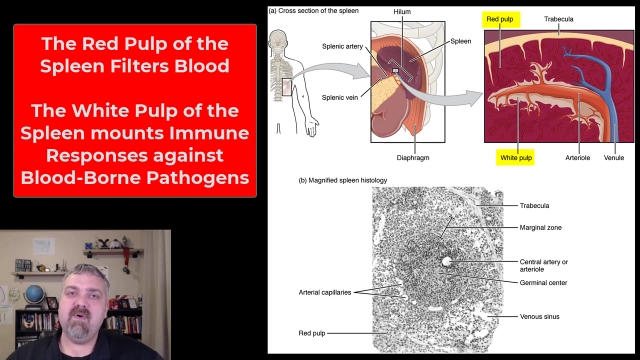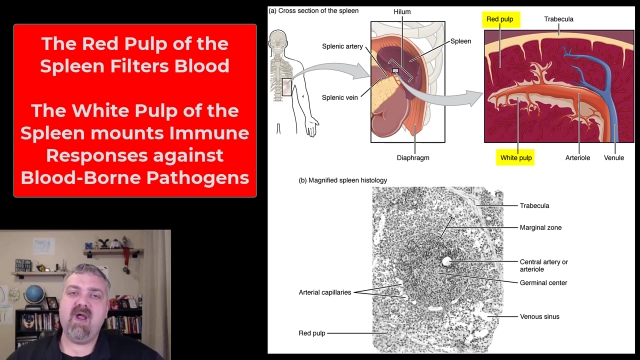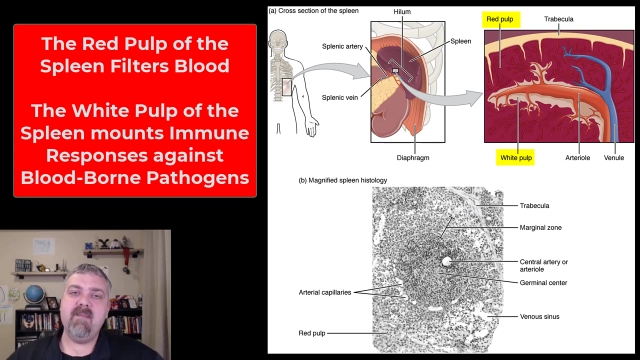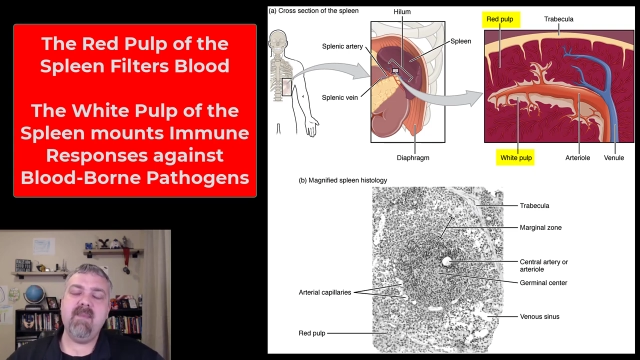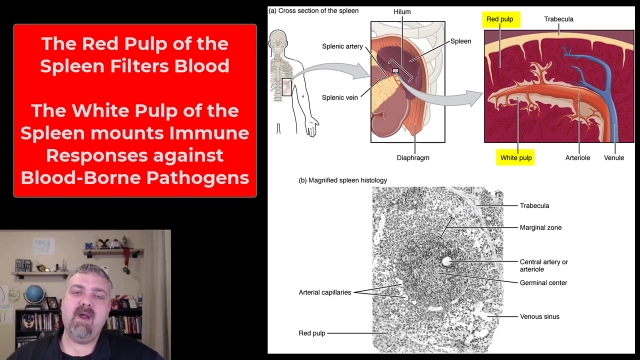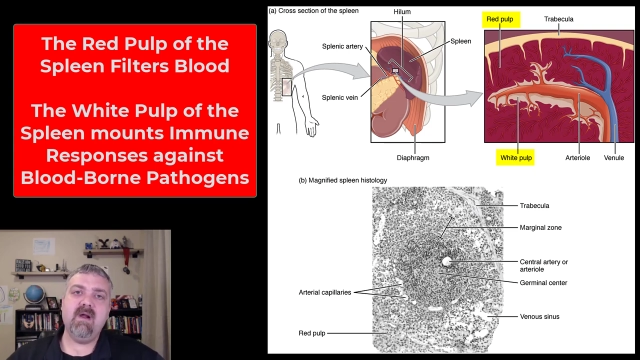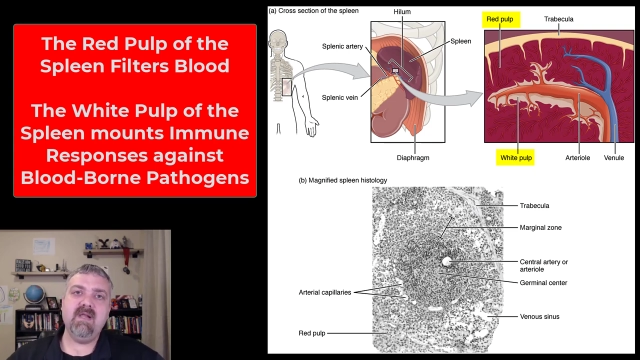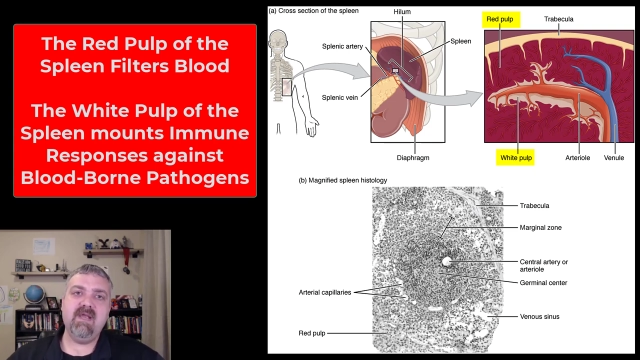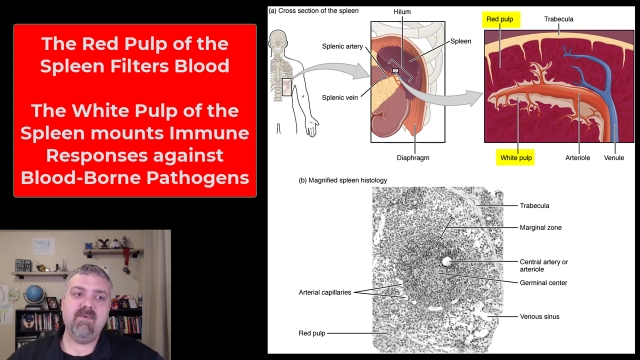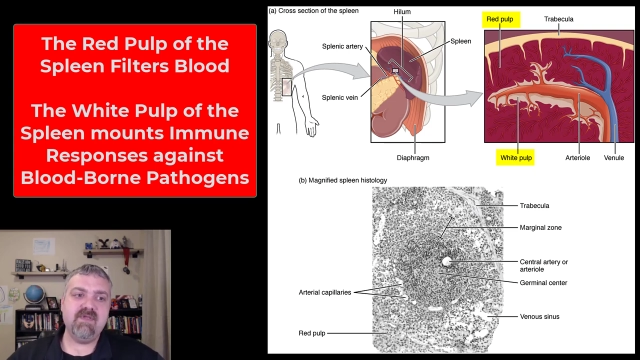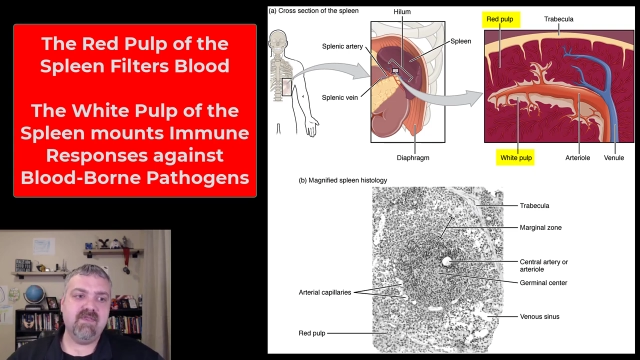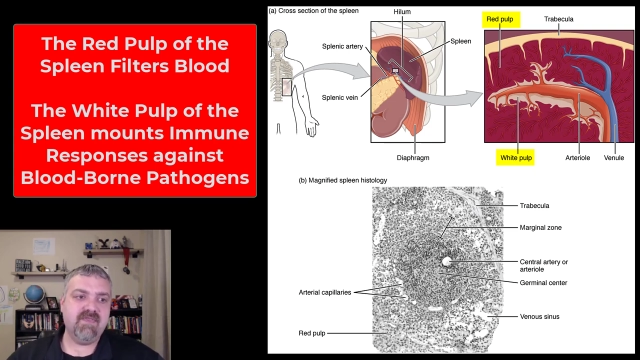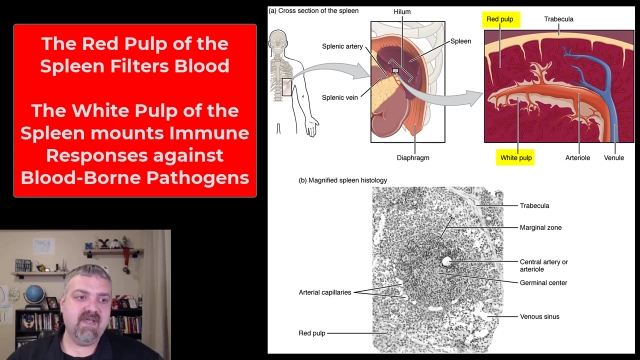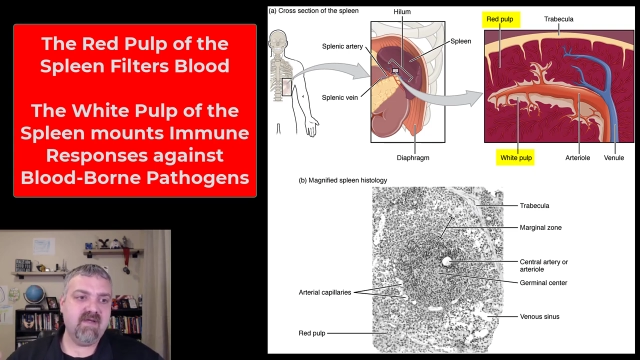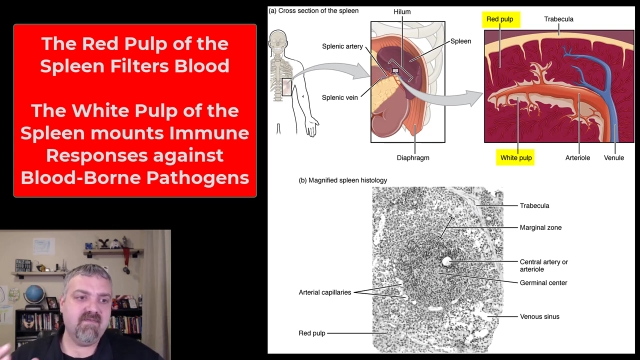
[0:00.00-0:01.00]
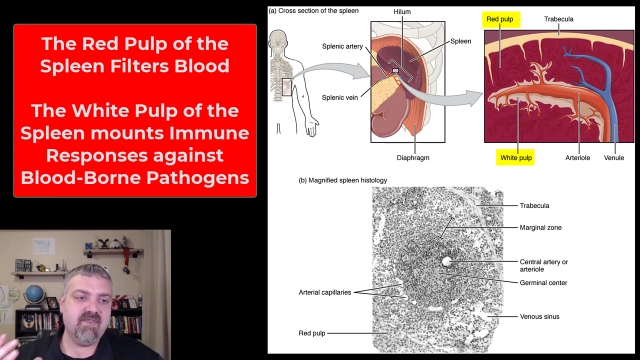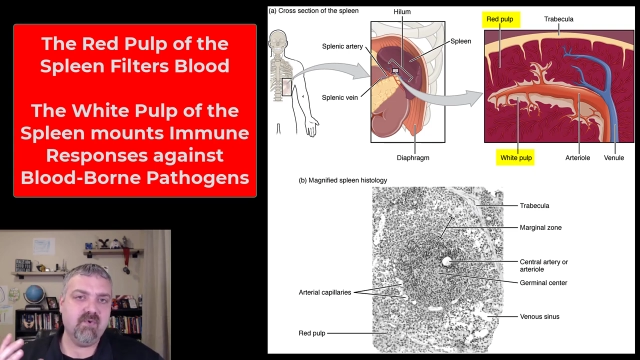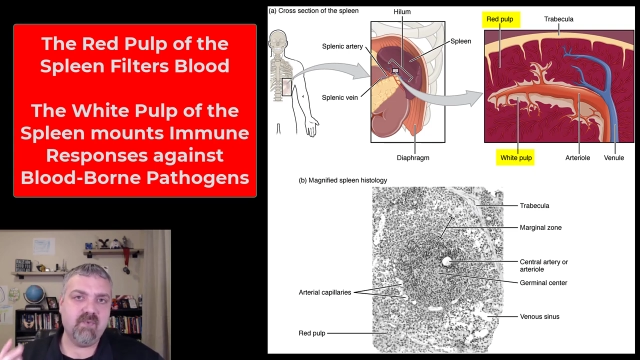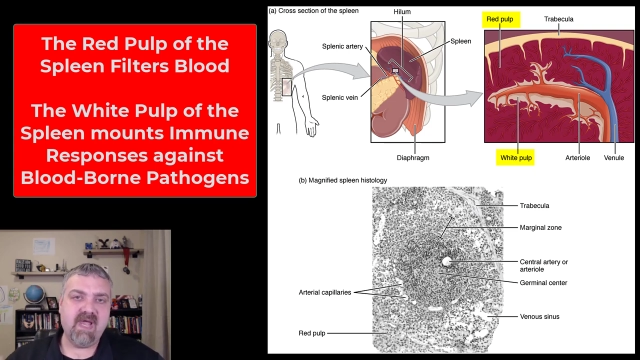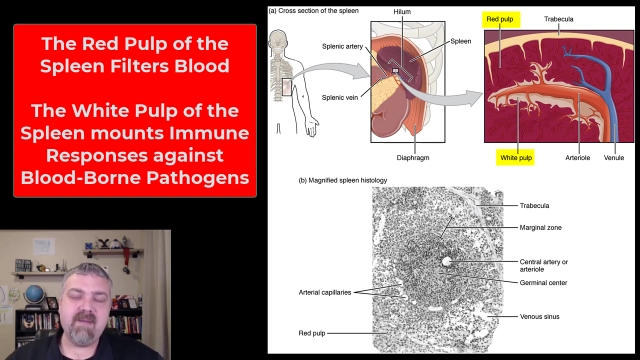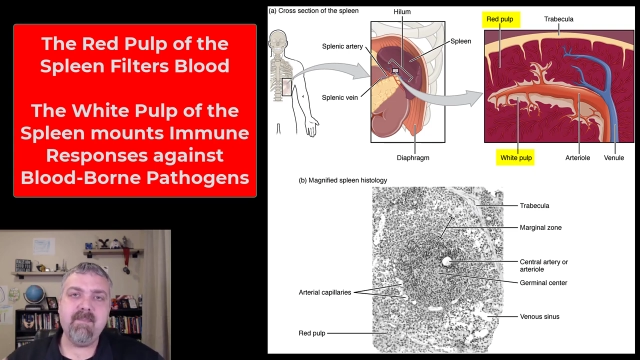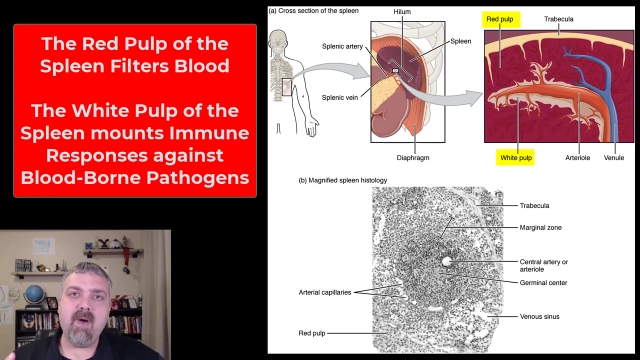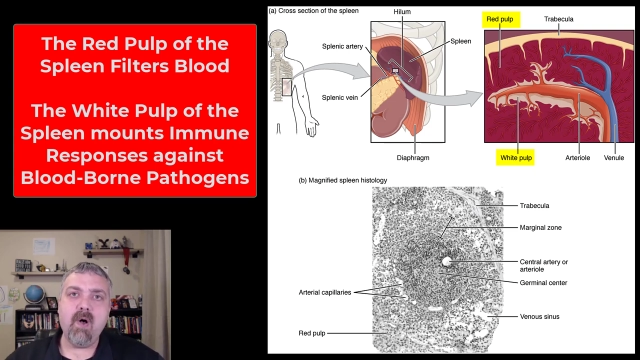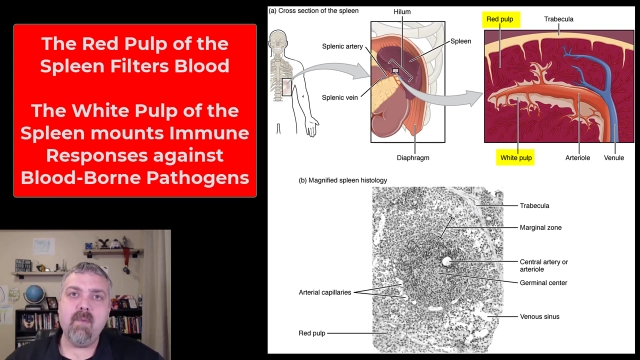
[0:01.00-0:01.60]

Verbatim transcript: but primarily when you think of the red